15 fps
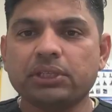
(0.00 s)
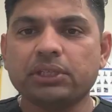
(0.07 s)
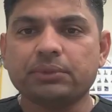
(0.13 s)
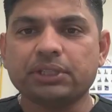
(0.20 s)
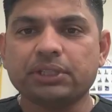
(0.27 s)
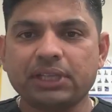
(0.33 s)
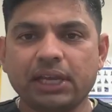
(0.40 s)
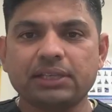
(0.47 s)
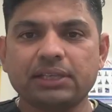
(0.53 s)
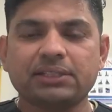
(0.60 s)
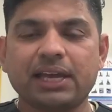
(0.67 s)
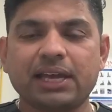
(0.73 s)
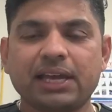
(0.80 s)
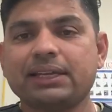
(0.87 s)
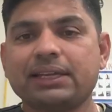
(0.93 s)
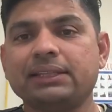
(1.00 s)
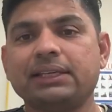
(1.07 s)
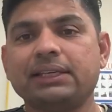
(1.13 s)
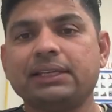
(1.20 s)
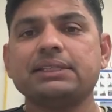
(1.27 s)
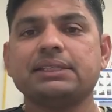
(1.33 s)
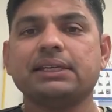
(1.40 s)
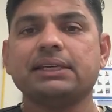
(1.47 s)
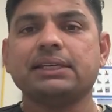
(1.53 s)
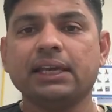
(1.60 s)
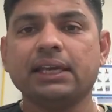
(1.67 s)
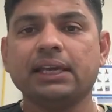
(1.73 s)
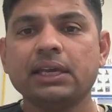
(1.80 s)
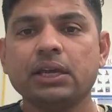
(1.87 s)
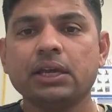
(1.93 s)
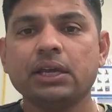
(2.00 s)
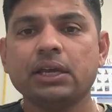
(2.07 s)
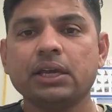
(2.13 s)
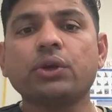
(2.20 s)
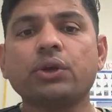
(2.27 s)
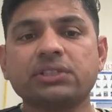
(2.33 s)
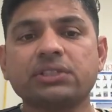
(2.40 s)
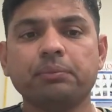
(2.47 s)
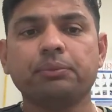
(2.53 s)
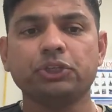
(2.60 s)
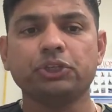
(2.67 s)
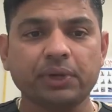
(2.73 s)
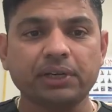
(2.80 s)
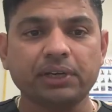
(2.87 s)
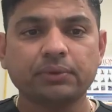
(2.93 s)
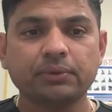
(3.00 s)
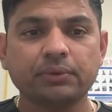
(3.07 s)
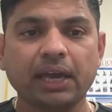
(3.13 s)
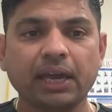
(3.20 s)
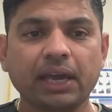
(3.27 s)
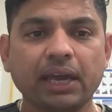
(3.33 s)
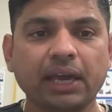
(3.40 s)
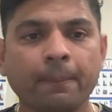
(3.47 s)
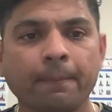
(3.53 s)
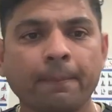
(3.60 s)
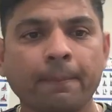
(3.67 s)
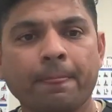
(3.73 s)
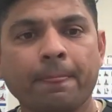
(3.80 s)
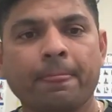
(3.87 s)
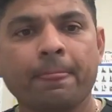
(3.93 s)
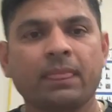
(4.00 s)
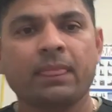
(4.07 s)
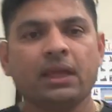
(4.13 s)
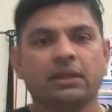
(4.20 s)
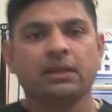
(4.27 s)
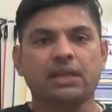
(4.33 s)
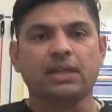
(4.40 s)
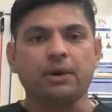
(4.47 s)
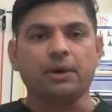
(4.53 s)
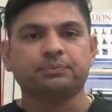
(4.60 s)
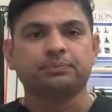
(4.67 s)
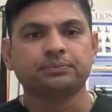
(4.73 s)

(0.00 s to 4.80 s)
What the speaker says: of the things that can easily cause impingement. Okay. Now,